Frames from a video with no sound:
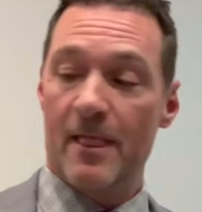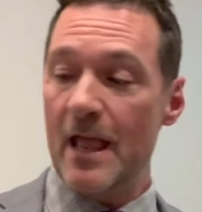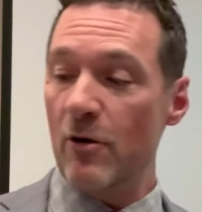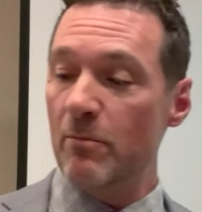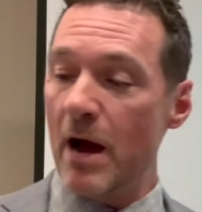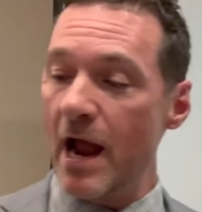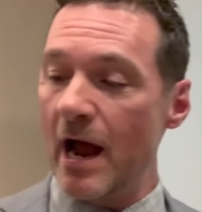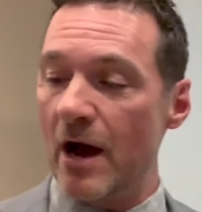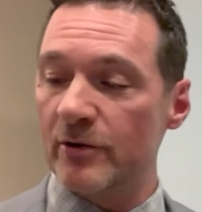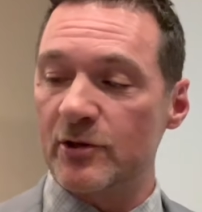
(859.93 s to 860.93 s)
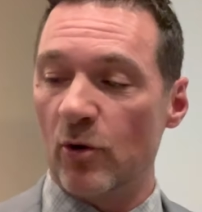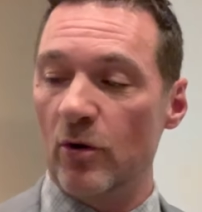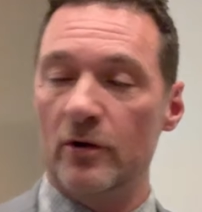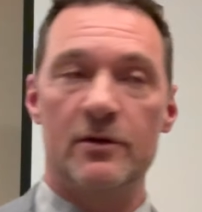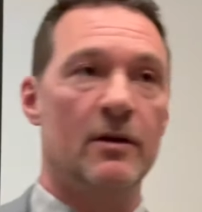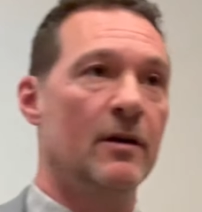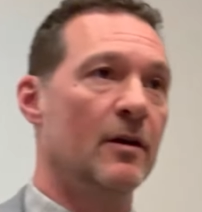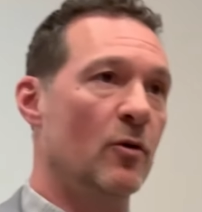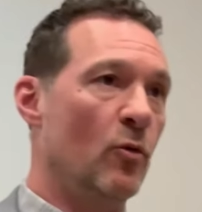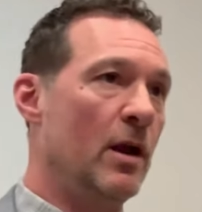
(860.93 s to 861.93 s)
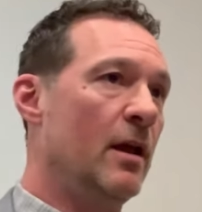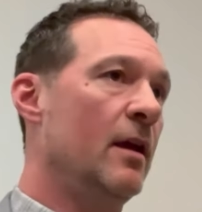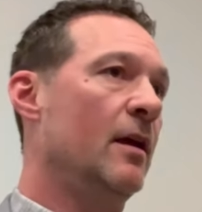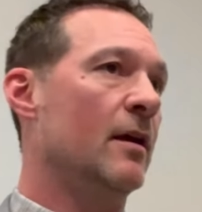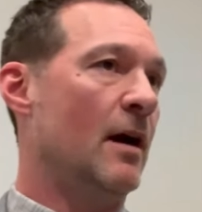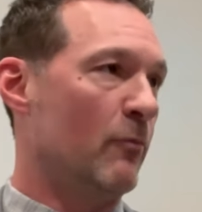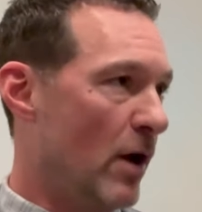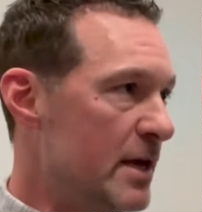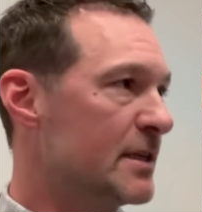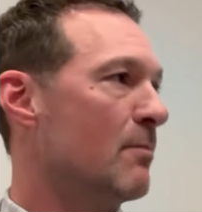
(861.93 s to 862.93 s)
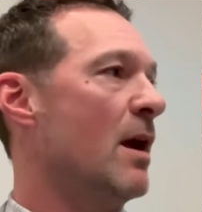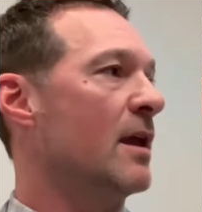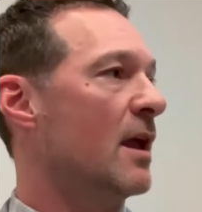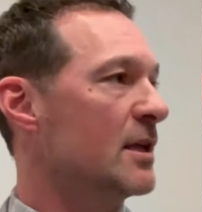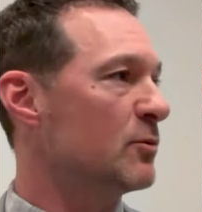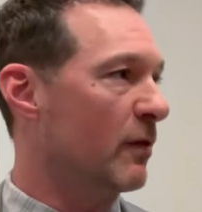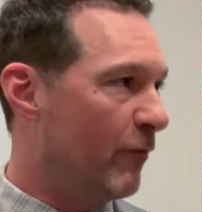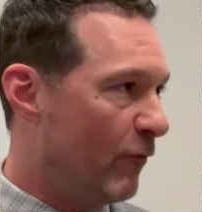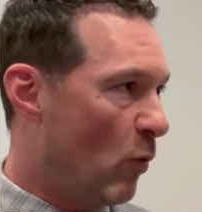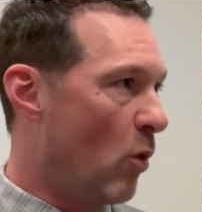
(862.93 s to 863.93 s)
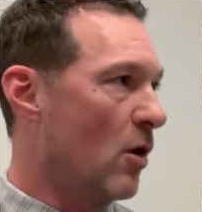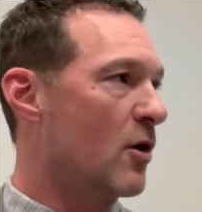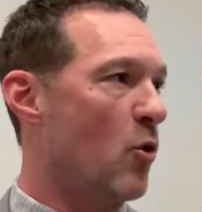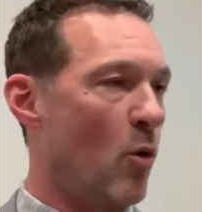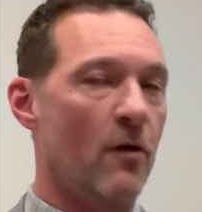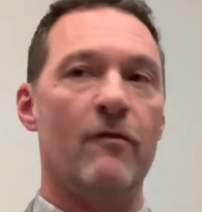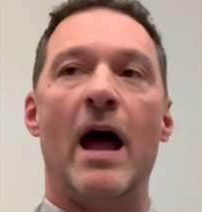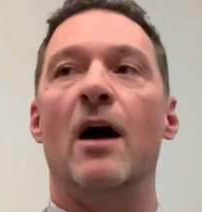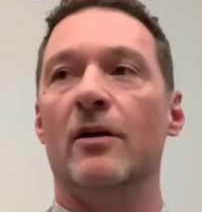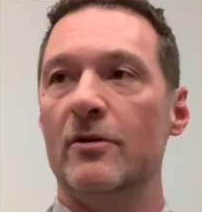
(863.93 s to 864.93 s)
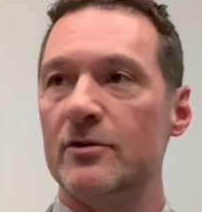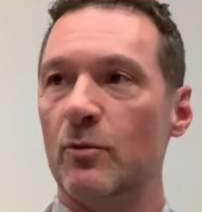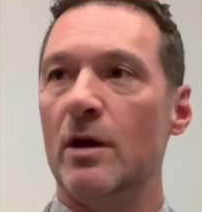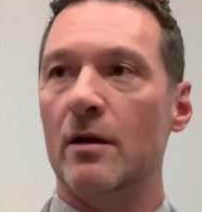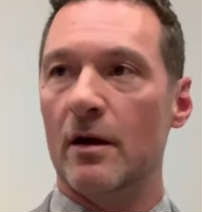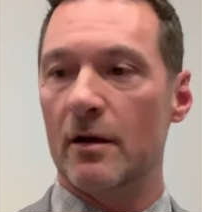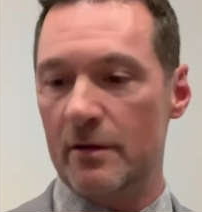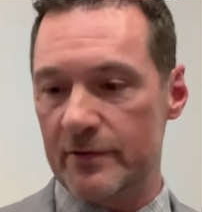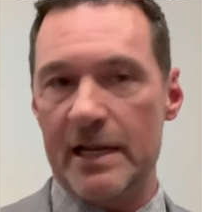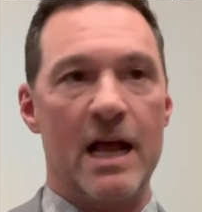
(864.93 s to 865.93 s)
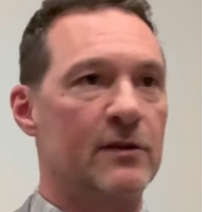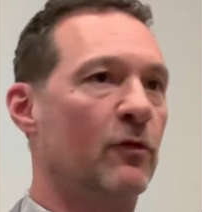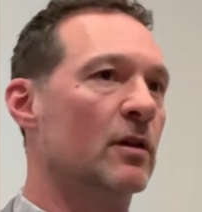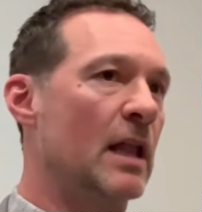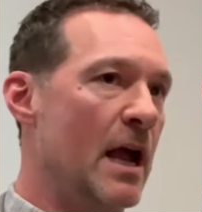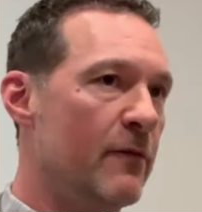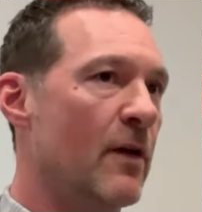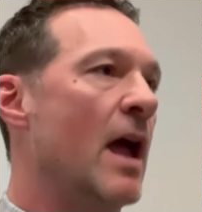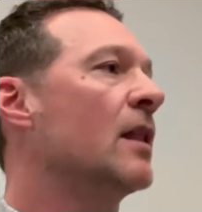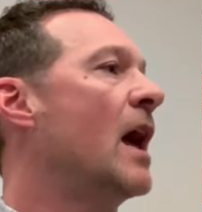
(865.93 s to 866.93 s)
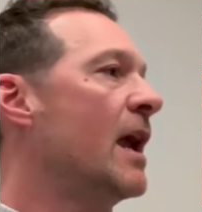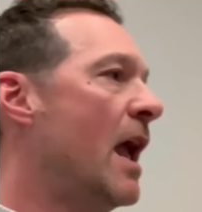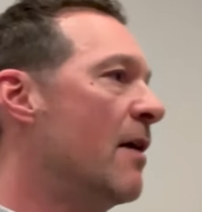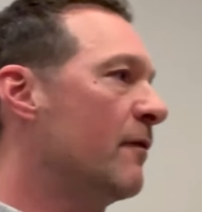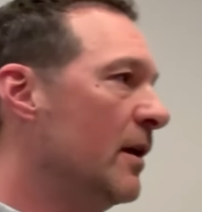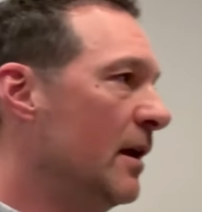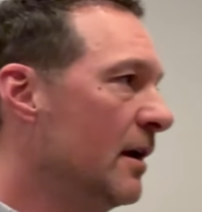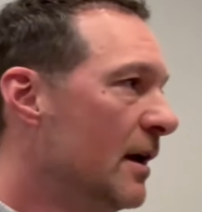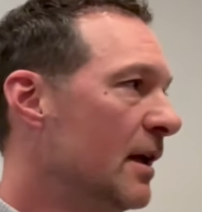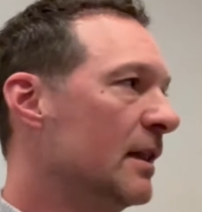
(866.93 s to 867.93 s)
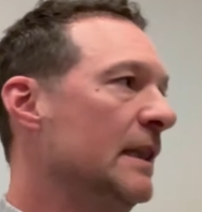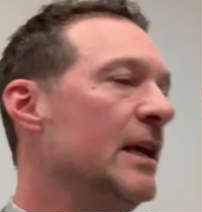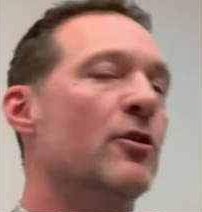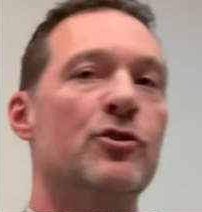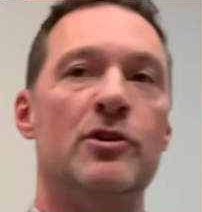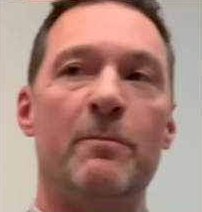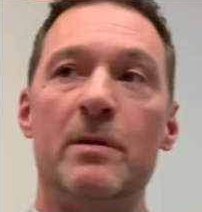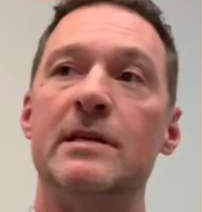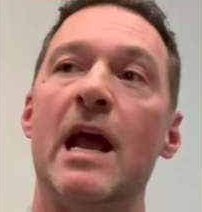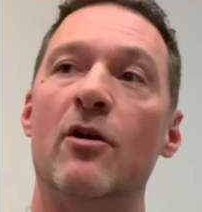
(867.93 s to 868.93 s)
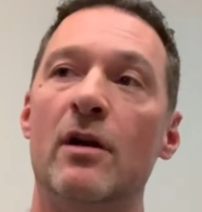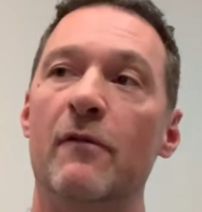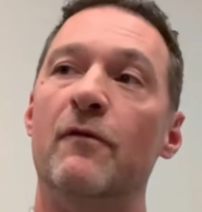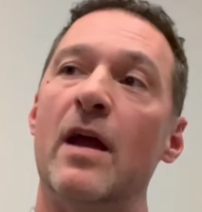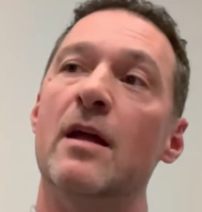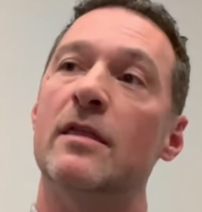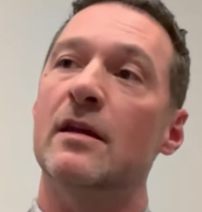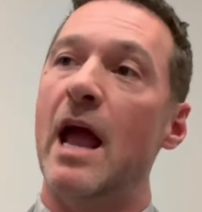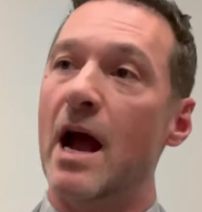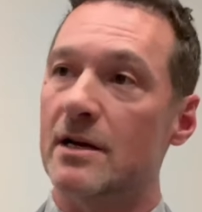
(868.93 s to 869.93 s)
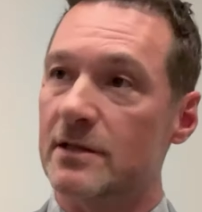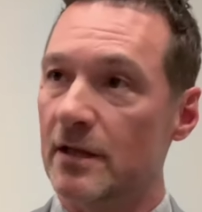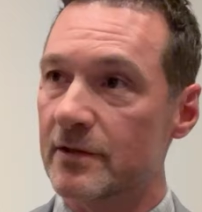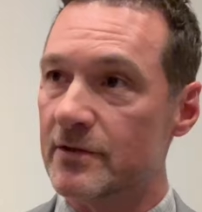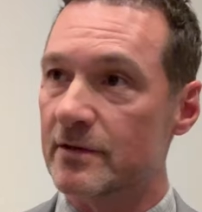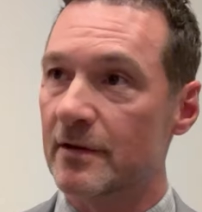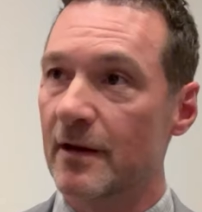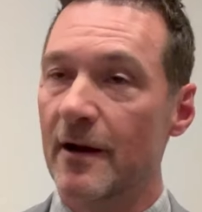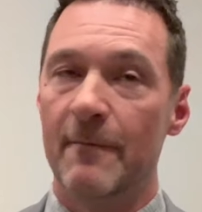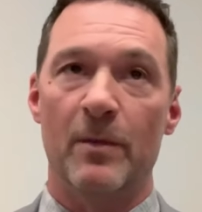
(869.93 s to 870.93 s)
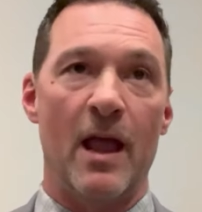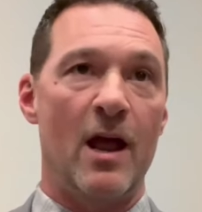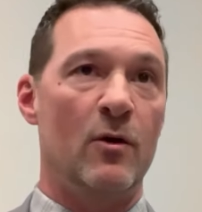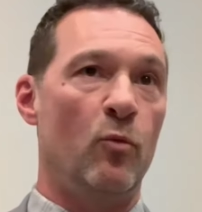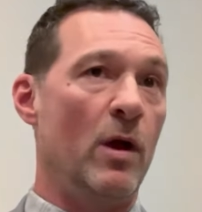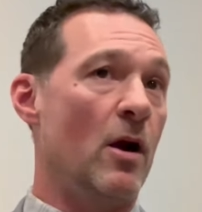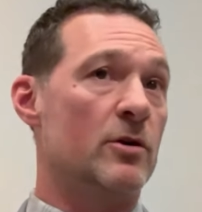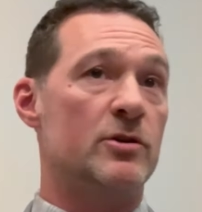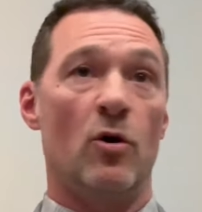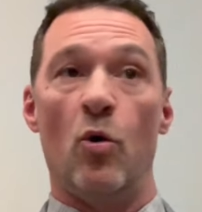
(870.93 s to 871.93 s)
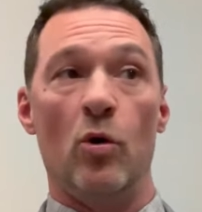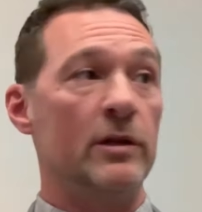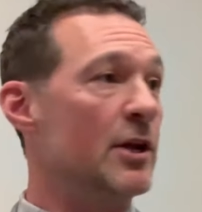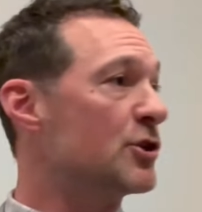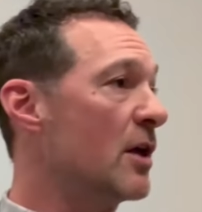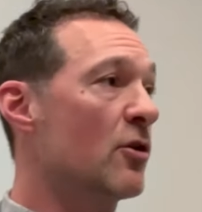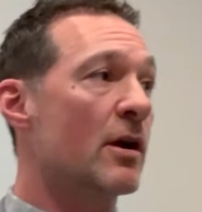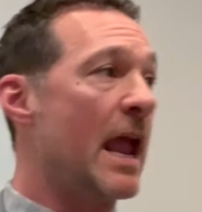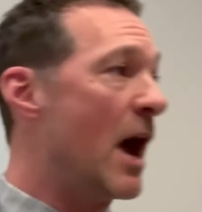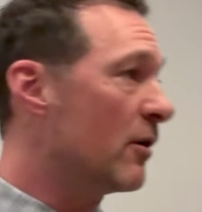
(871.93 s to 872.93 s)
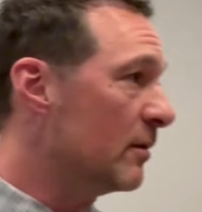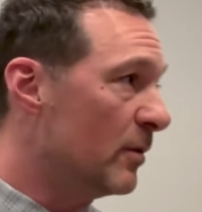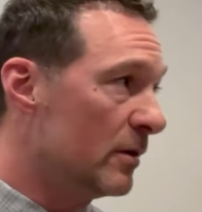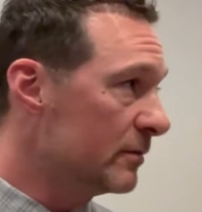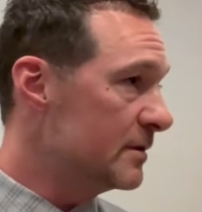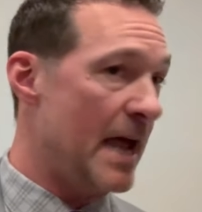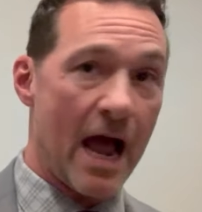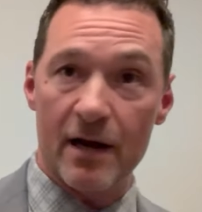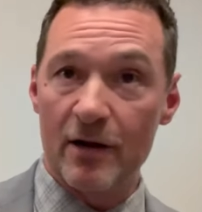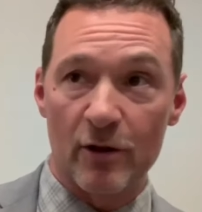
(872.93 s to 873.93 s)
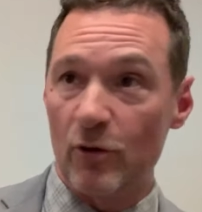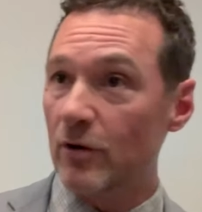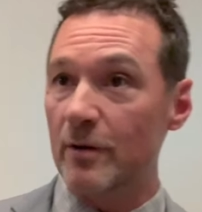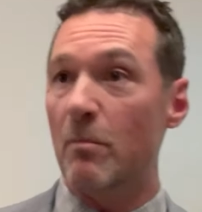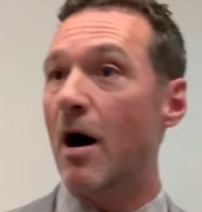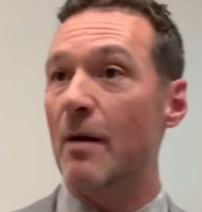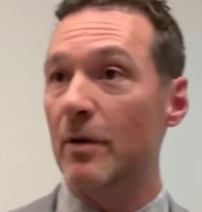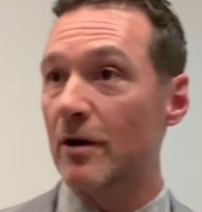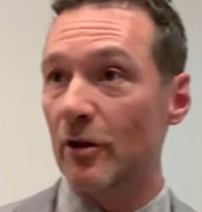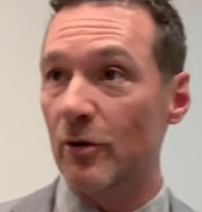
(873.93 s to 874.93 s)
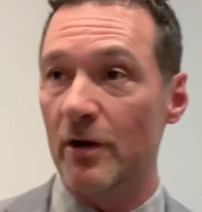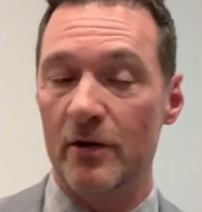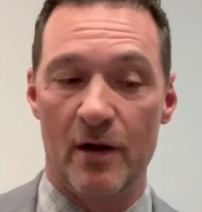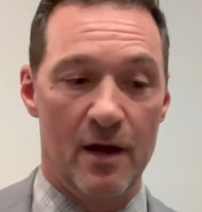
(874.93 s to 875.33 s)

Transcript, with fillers: Now, in my household, we, I'm raising my kids with four core values. It uh, stands for life, L I F E, leadership, integrity, faith, and excellence. And we are to hold each other accountable, dad included, mom included.